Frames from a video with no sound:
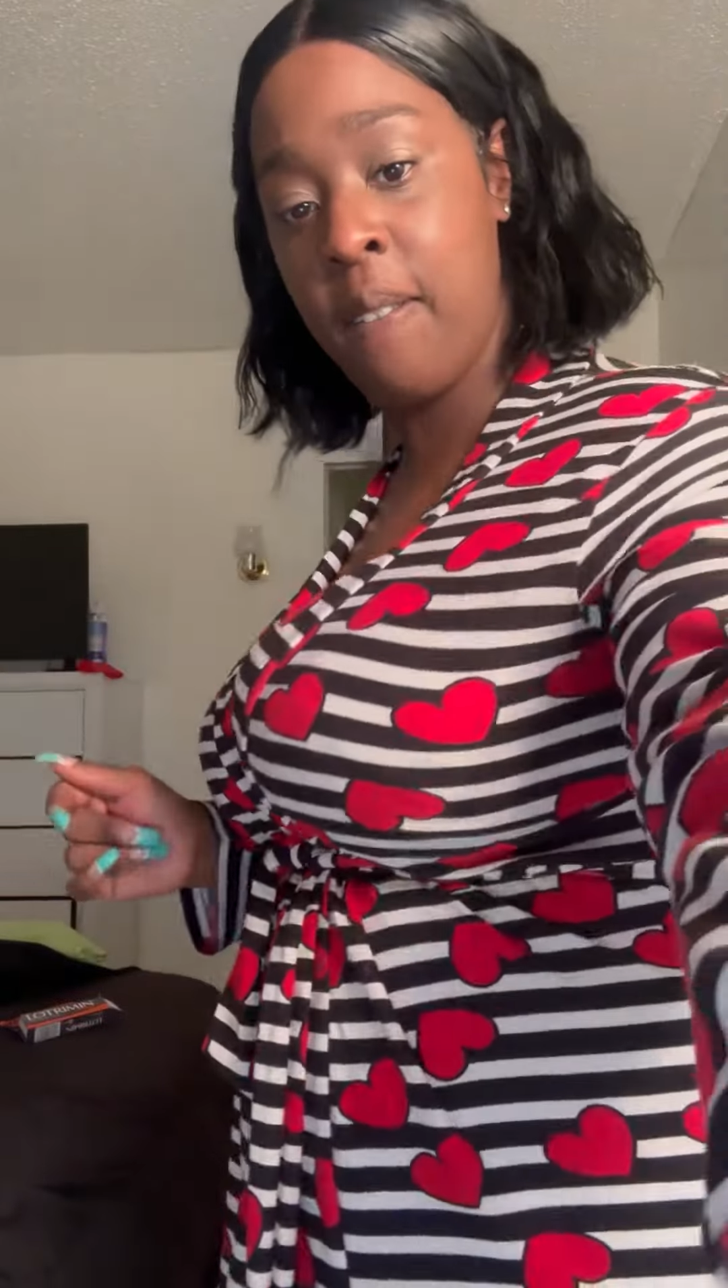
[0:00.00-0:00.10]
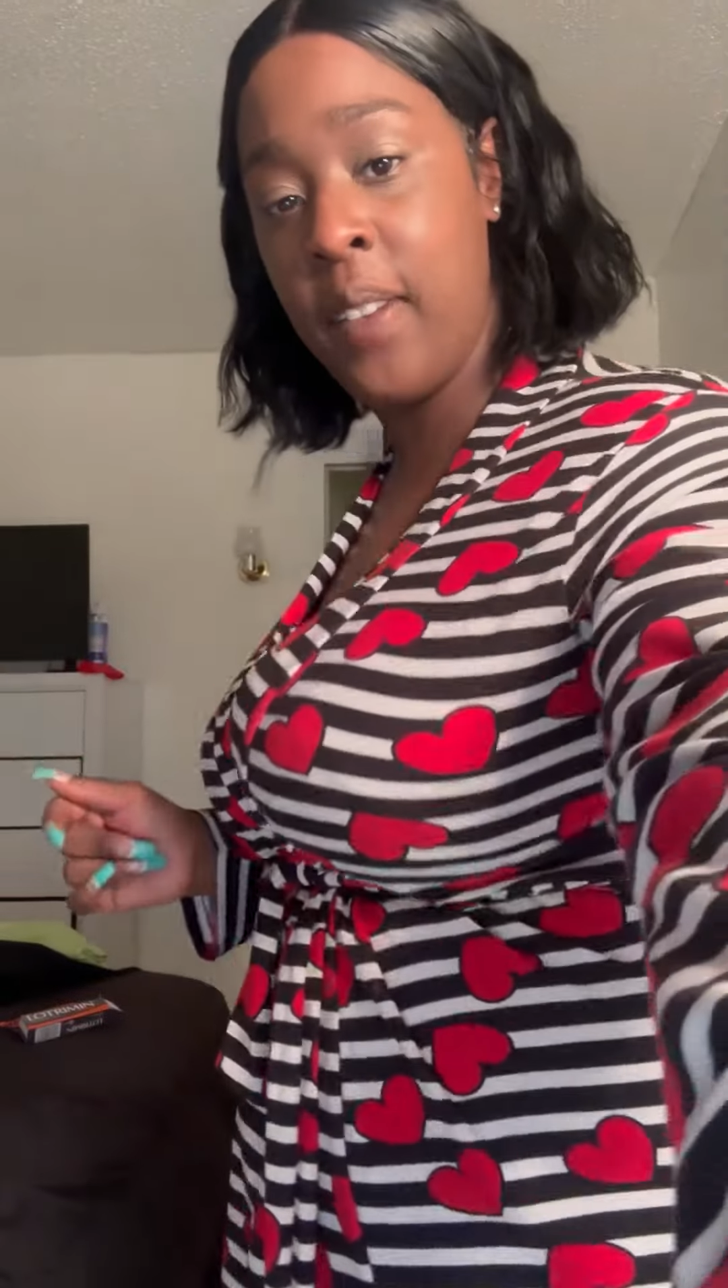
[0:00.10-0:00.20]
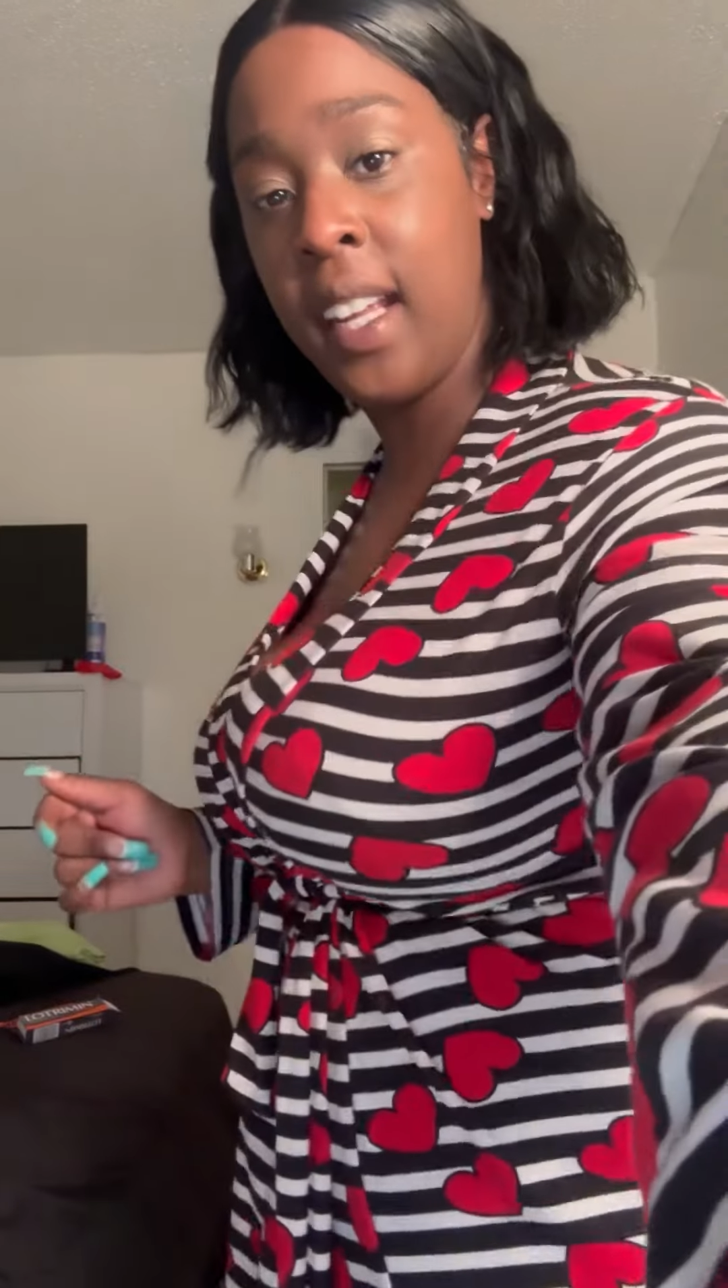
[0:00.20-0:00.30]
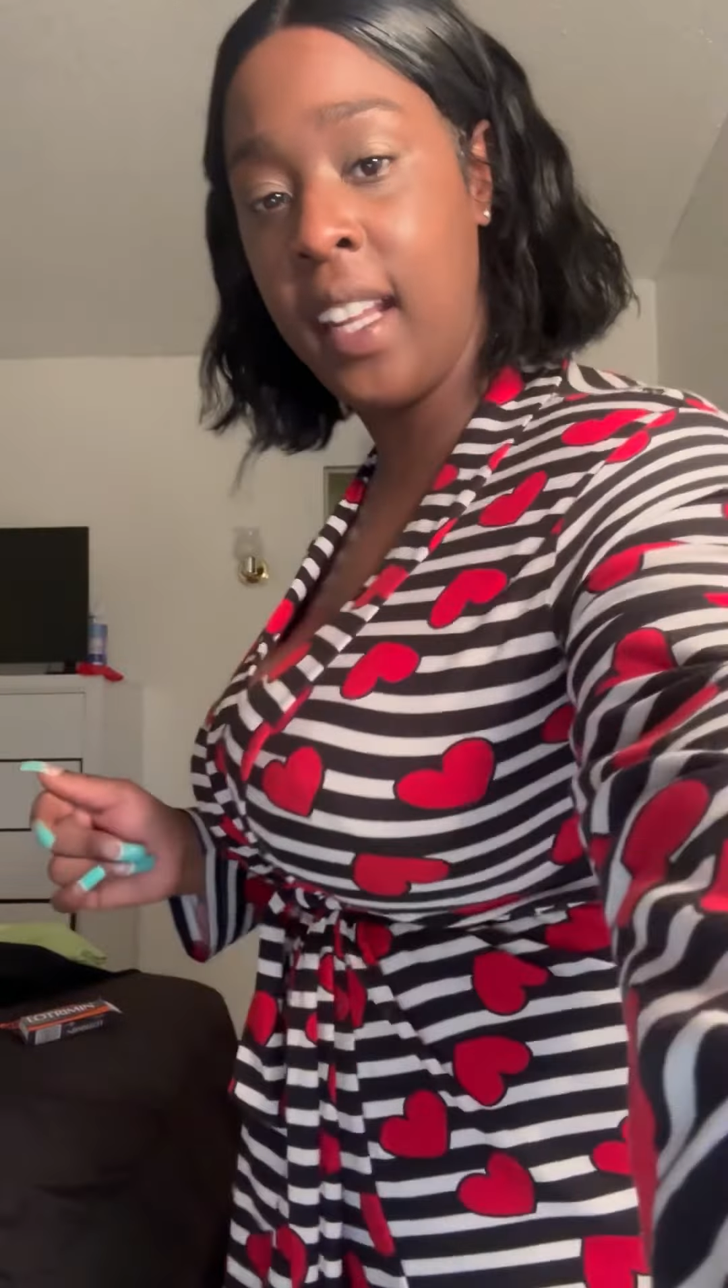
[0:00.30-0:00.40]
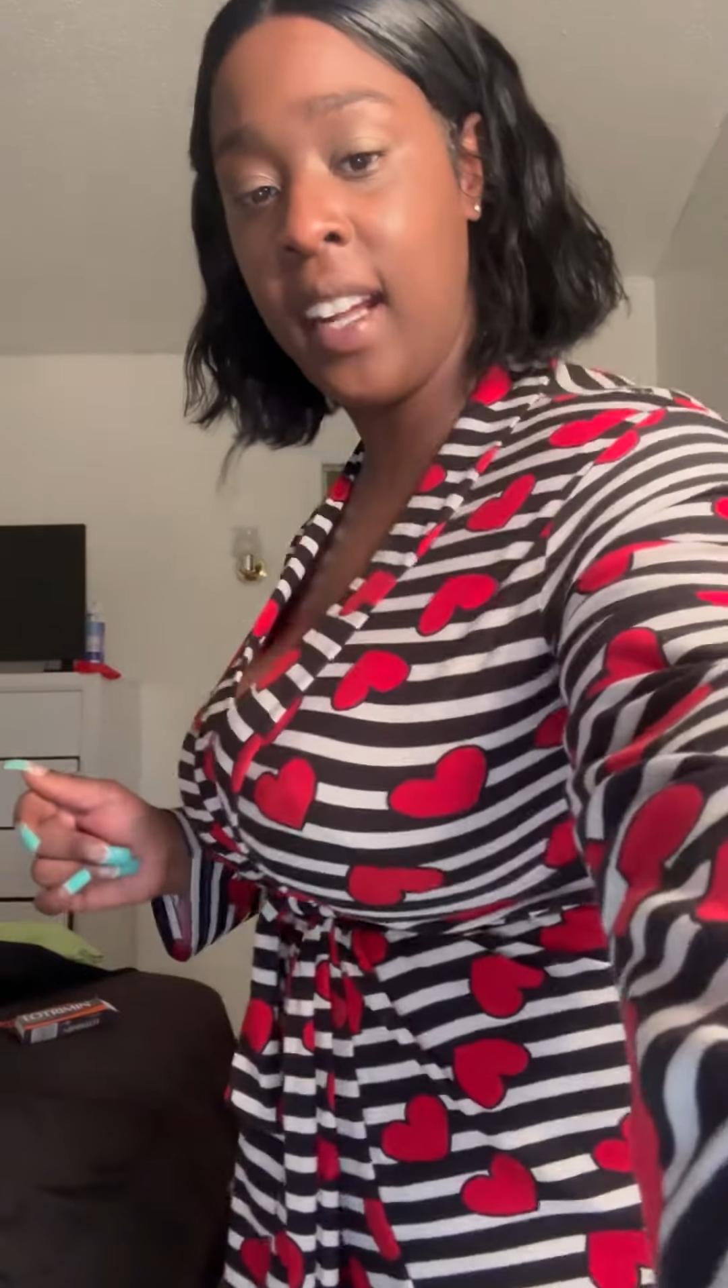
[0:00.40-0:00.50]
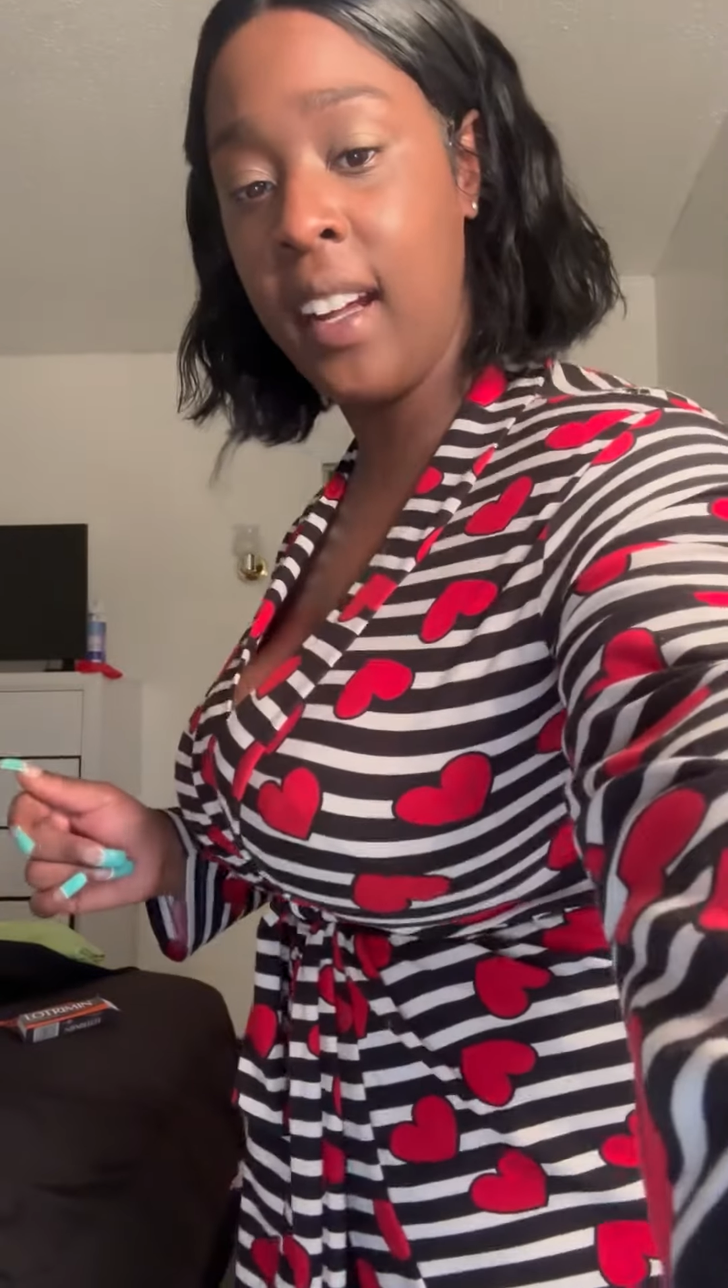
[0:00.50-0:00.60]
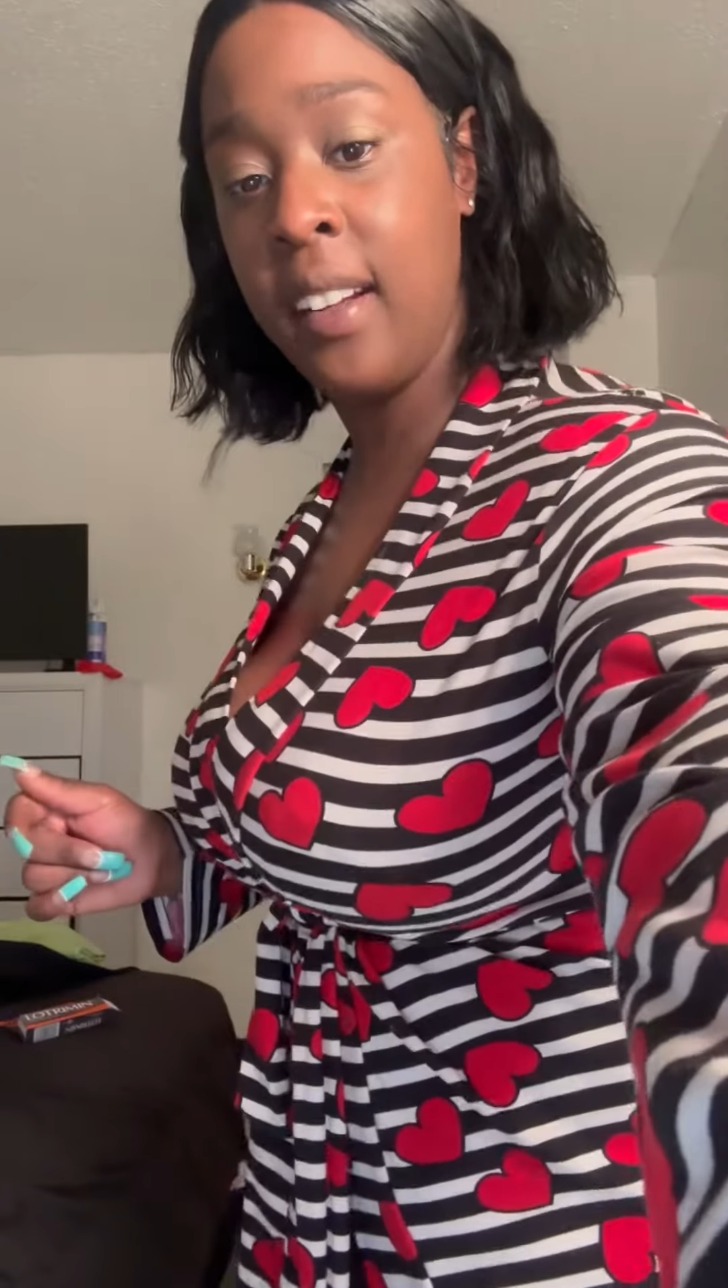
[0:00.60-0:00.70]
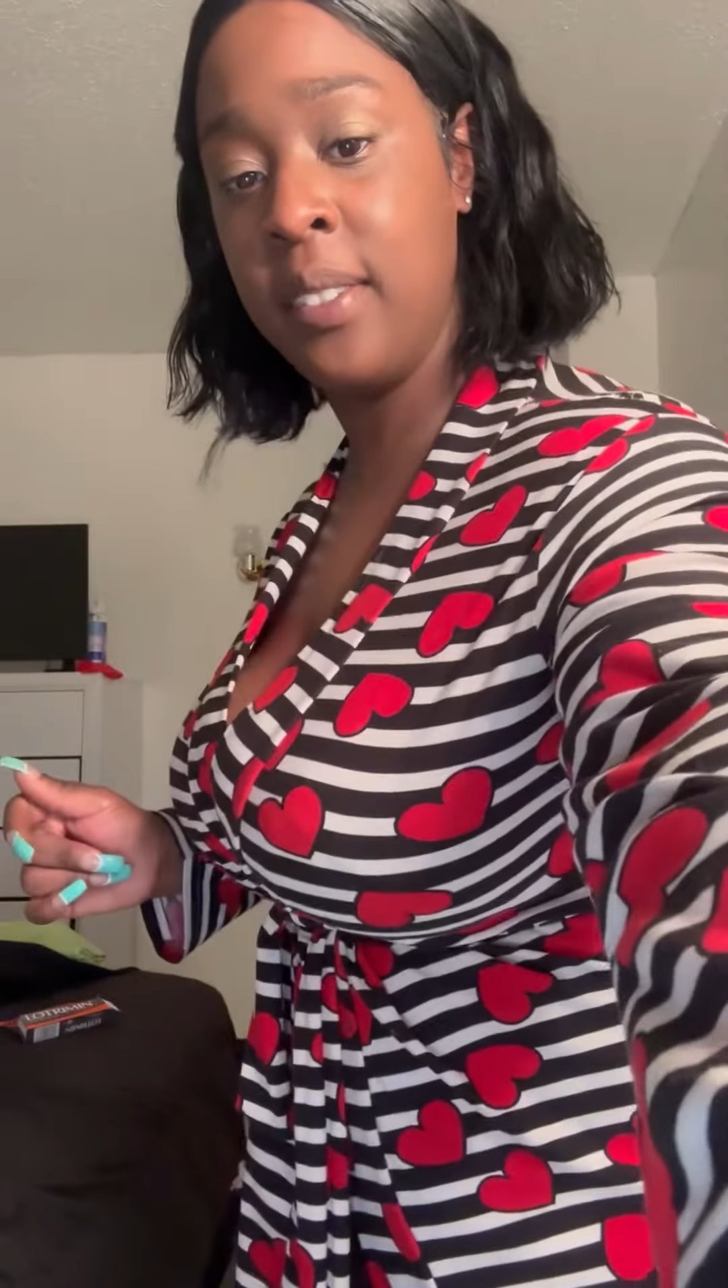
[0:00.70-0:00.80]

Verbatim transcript: But yeah.